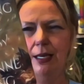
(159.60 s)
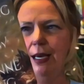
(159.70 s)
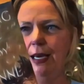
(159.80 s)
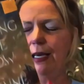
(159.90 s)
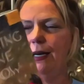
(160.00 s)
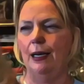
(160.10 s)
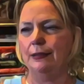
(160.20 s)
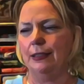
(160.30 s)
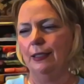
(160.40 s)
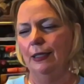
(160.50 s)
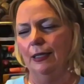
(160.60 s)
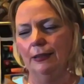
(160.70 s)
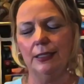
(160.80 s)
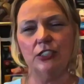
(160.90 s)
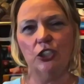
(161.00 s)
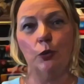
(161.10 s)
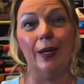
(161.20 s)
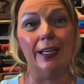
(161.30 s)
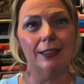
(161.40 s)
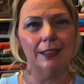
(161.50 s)
And let's
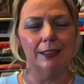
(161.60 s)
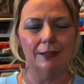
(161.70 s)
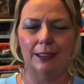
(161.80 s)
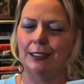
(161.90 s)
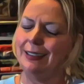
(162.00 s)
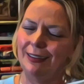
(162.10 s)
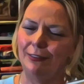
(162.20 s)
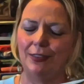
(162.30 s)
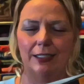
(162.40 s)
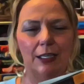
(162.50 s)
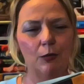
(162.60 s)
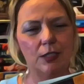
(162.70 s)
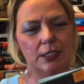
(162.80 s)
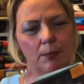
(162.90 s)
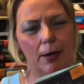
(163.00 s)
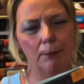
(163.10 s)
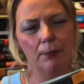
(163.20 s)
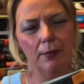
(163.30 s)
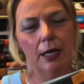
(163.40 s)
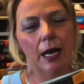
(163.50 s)
quickly find out what it's about.
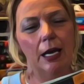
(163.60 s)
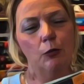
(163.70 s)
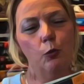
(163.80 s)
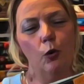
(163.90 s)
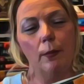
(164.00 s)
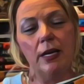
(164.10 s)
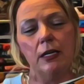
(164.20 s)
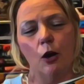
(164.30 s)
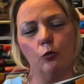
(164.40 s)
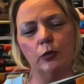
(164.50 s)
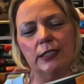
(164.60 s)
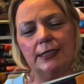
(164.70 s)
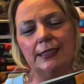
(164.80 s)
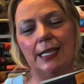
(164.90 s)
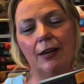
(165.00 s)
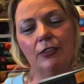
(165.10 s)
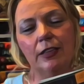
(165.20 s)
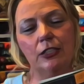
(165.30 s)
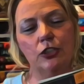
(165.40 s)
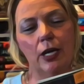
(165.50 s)
A woman risks
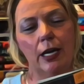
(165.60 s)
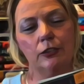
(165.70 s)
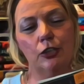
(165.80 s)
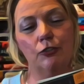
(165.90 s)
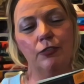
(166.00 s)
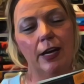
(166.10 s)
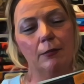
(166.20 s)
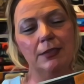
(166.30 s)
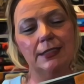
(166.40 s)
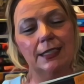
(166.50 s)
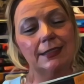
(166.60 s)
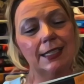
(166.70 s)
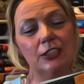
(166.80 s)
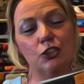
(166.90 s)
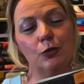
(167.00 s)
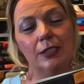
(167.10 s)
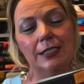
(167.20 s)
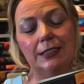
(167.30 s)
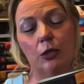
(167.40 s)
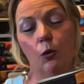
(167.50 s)
everything to end her family's
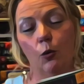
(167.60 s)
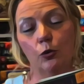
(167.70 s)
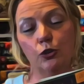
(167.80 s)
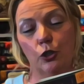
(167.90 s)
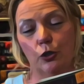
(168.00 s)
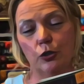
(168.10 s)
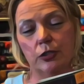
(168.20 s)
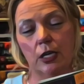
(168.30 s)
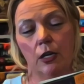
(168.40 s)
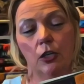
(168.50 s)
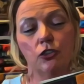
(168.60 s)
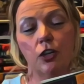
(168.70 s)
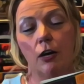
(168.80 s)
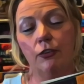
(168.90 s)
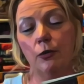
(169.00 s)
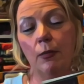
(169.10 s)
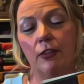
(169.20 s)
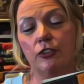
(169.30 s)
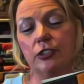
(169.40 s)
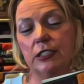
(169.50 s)
centuries-old curse, solve her
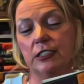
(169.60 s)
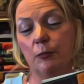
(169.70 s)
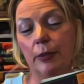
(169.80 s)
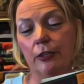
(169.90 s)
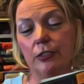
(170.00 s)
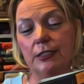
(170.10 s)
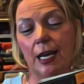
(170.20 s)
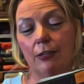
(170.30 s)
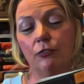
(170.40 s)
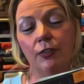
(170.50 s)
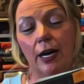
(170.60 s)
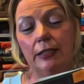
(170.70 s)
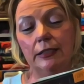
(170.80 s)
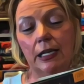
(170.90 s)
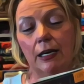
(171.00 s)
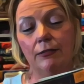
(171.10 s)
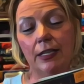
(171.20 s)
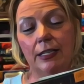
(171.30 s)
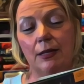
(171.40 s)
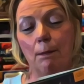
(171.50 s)
mother's disappearance, and find love
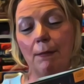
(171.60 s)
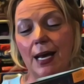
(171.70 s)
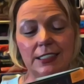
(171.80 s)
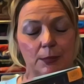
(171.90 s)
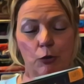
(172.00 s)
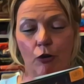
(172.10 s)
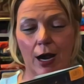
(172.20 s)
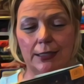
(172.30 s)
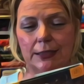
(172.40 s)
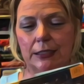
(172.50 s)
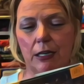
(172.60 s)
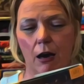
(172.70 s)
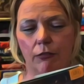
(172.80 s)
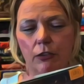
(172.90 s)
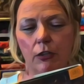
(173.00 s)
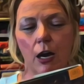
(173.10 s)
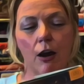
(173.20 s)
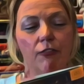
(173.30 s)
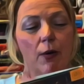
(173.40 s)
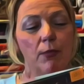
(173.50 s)
in the mesmerizing novel
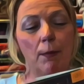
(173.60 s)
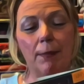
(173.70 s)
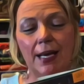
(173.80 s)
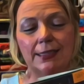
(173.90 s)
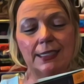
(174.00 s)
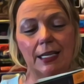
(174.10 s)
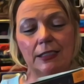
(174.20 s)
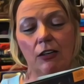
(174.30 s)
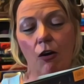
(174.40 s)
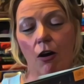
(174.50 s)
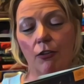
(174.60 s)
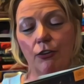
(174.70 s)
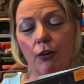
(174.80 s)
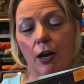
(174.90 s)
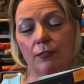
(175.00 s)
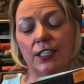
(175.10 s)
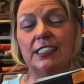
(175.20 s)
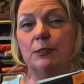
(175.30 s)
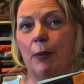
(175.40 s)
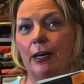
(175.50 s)
from the best-selling author of
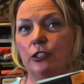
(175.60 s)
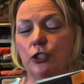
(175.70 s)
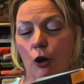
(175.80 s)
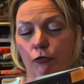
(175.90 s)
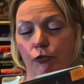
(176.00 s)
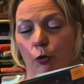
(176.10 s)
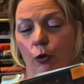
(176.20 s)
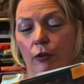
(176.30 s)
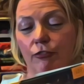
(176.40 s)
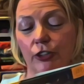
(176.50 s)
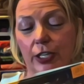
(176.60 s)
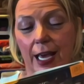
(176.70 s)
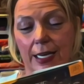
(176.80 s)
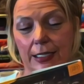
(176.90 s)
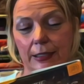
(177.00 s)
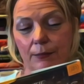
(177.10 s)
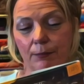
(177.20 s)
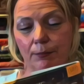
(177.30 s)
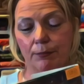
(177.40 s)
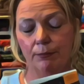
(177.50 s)
Spells for Forgetting.
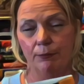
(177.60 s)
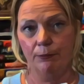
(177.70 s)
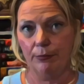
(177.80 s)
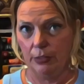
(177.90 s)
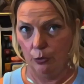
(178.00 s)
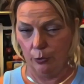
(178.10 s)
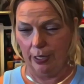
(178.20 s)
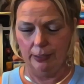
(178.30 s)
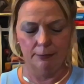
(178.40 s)
Okay.